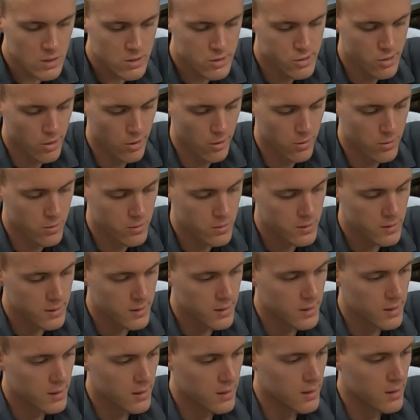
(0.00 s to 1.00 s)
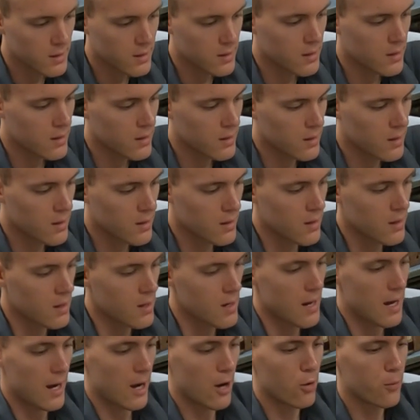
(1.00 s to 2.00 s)
So
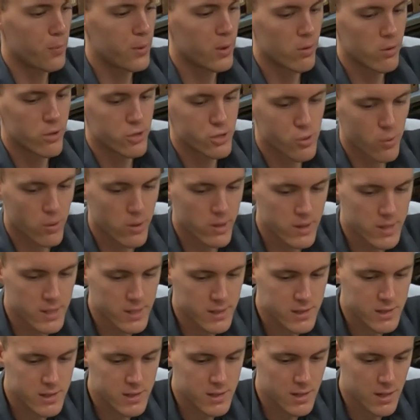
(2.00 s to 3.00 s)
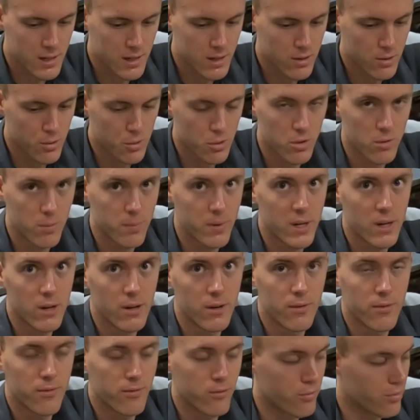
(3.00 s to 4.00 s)
I hope you enjoyed this little bit
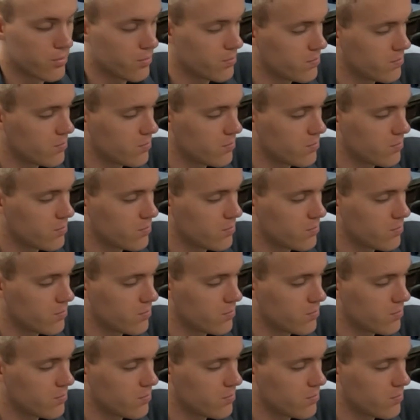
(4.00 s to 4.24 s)
of